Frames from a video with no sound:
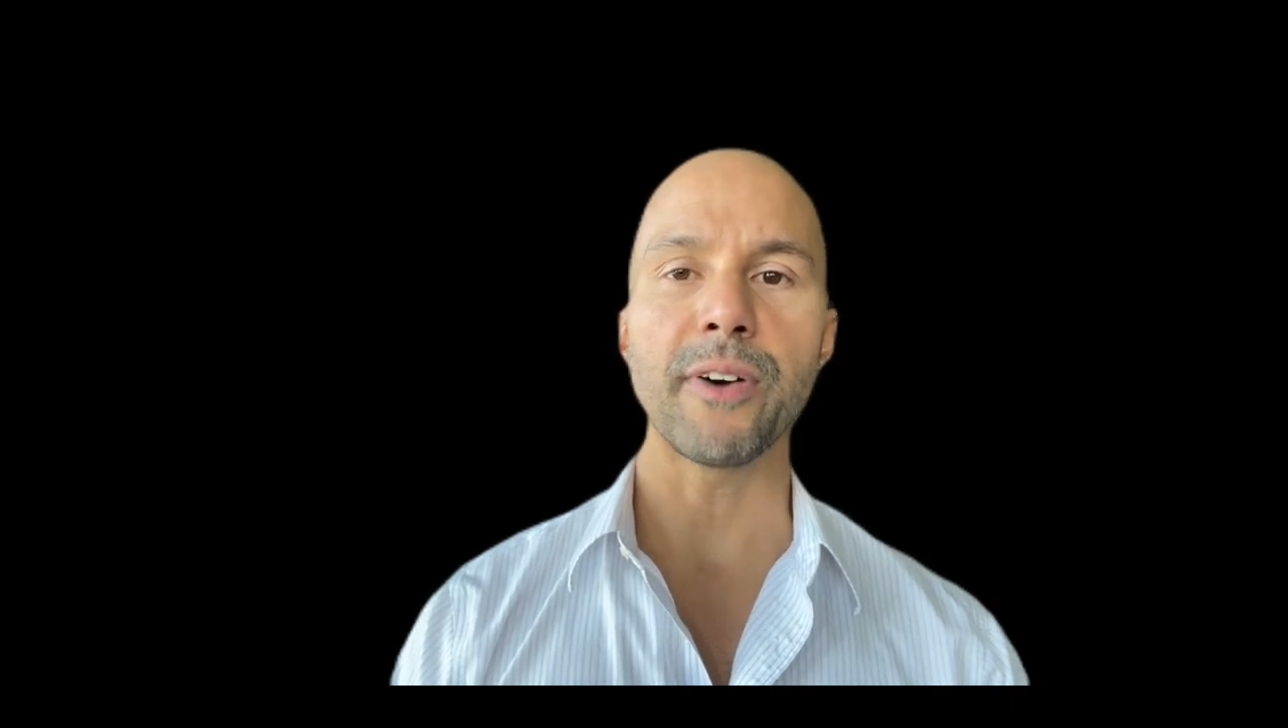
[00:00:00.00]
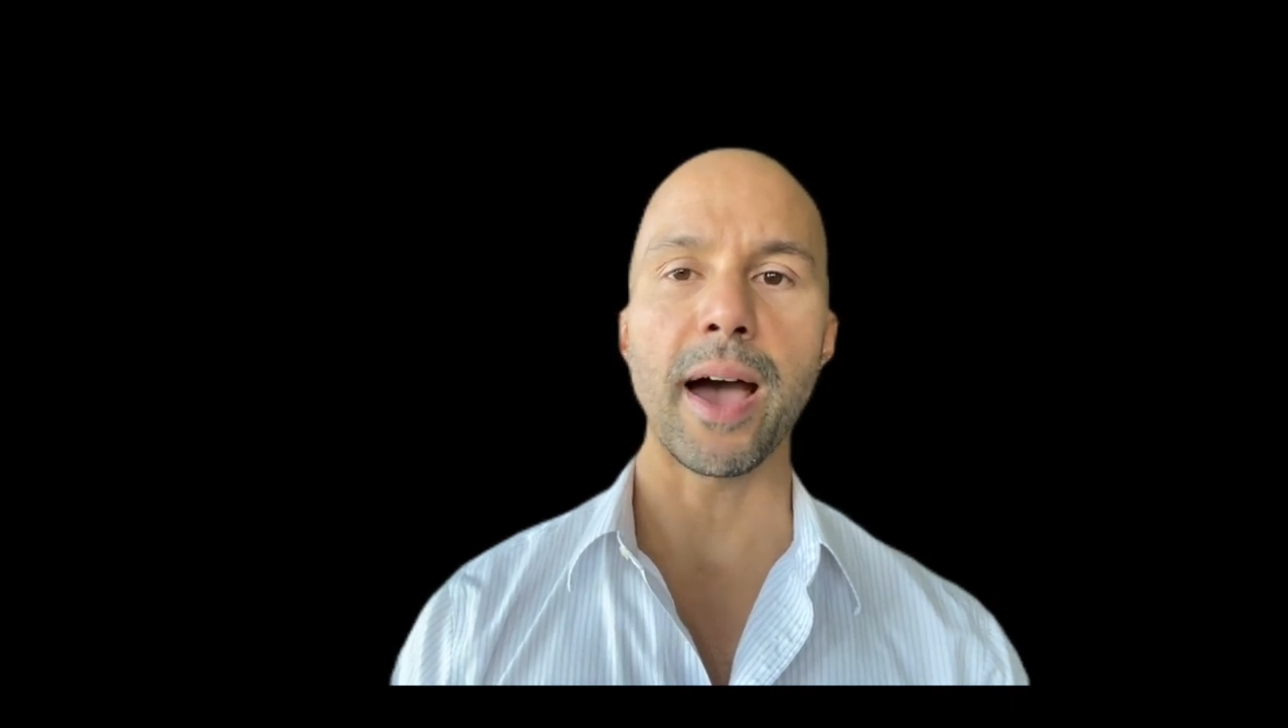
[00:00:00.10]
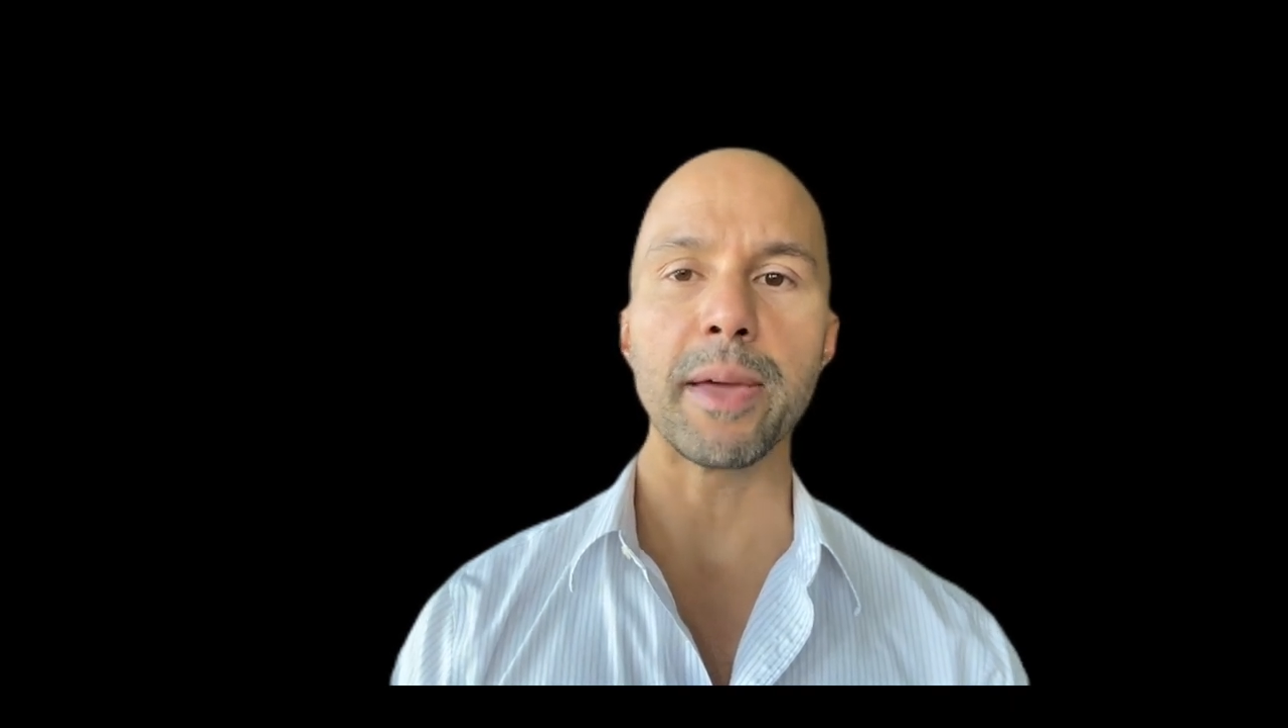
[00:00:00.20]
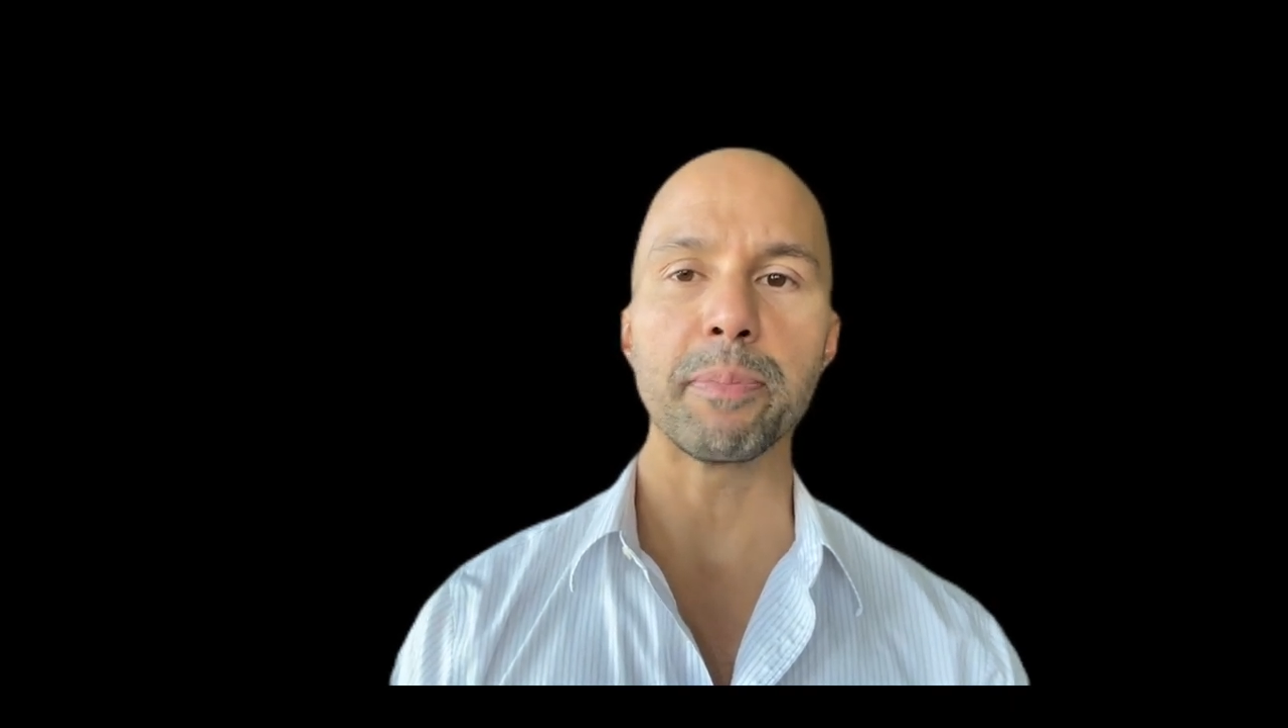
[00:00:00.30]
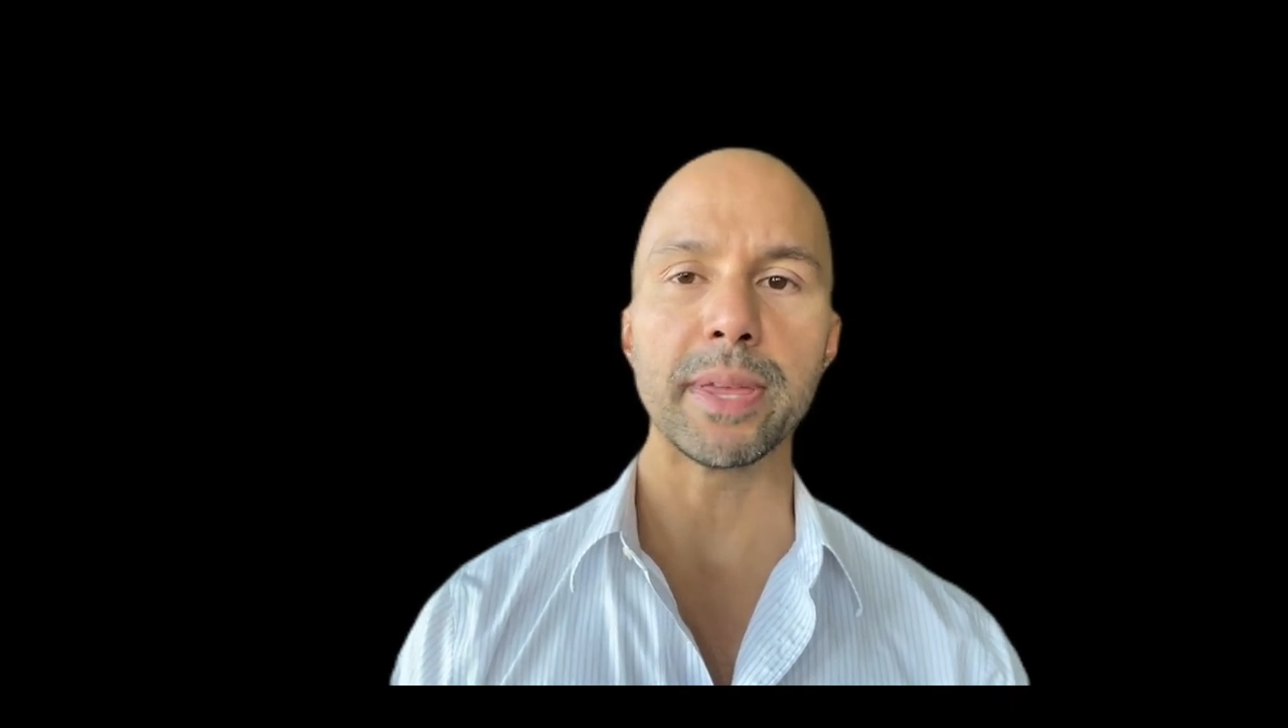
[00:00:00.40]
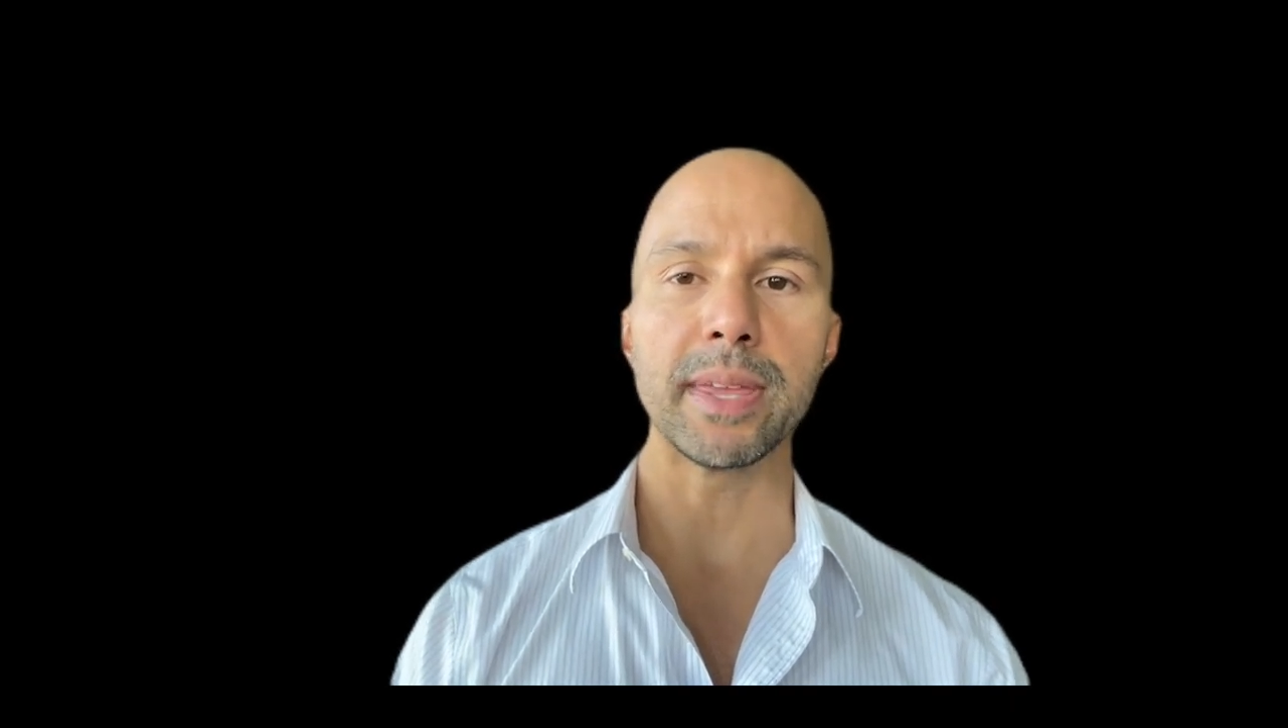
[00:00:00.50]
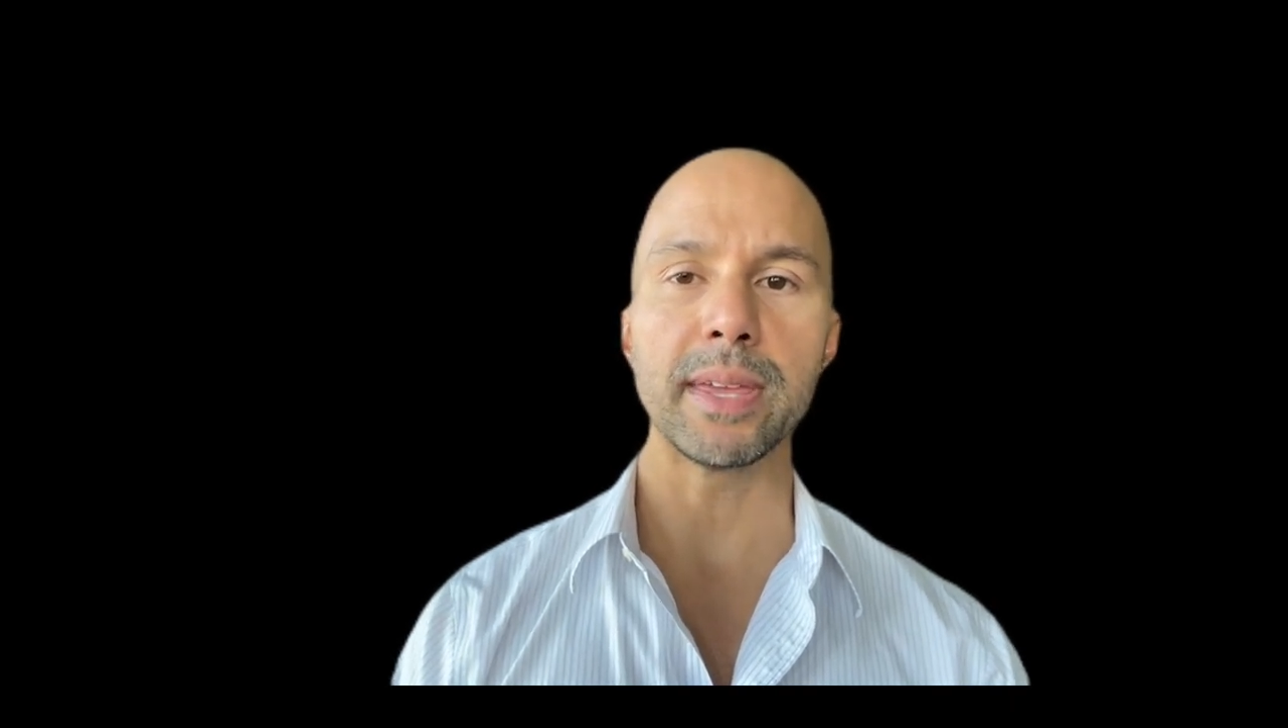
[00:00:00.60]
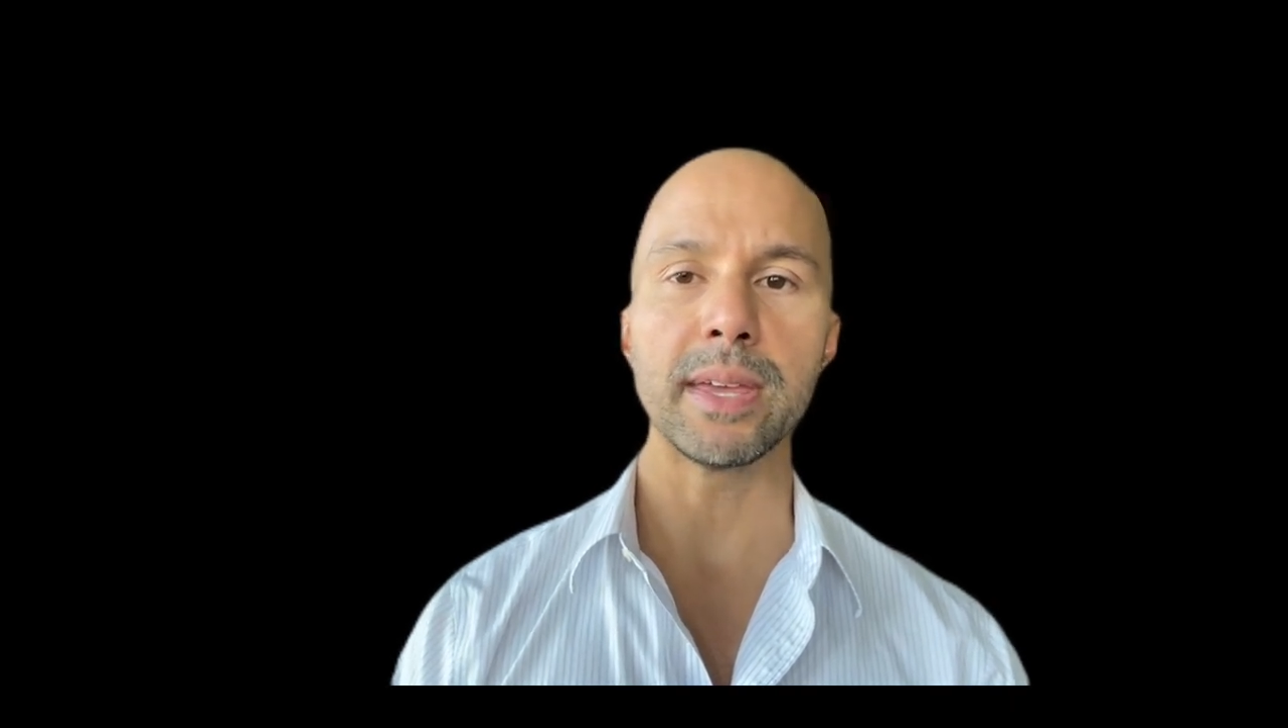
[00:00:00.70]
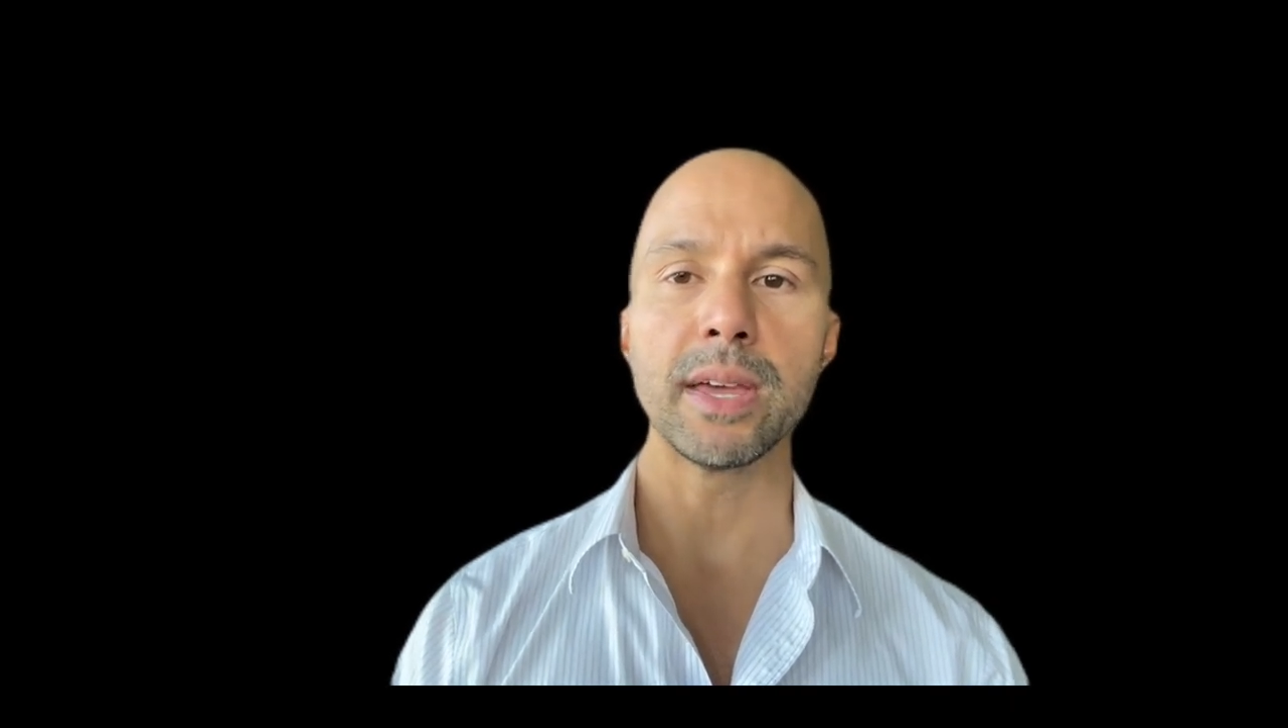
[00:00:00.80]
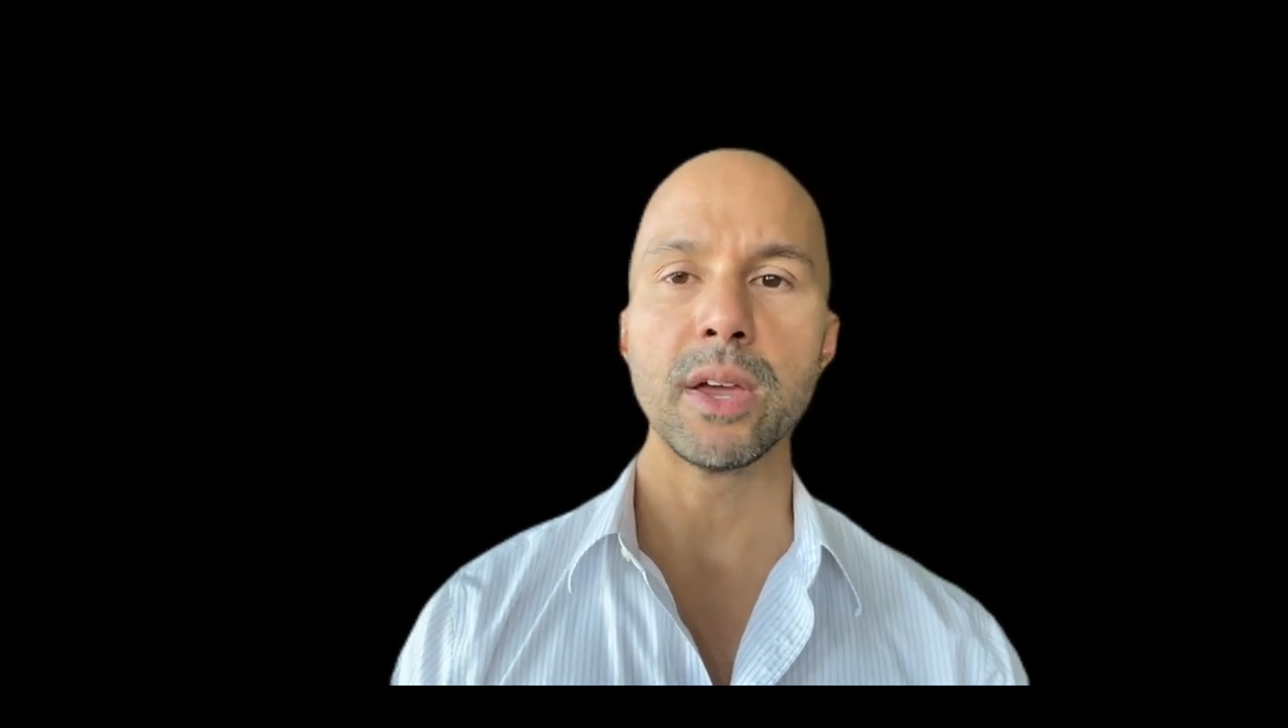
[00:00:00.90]
I
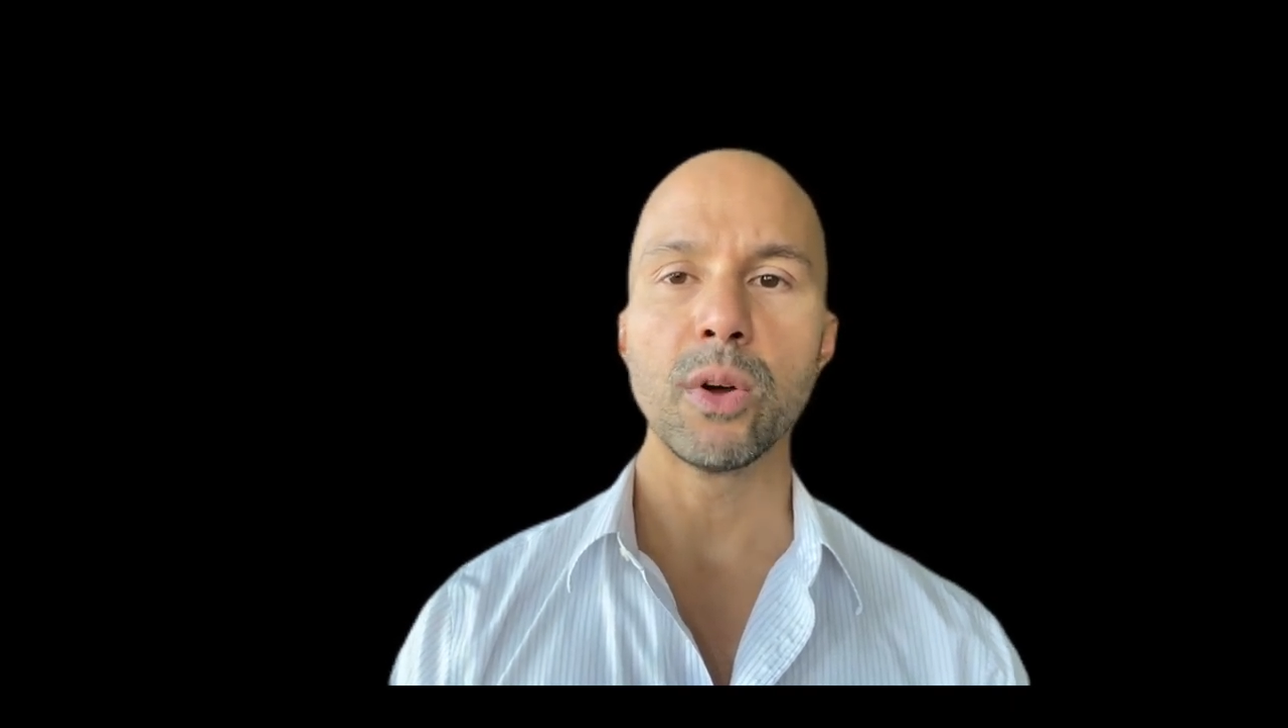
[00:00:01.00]
P,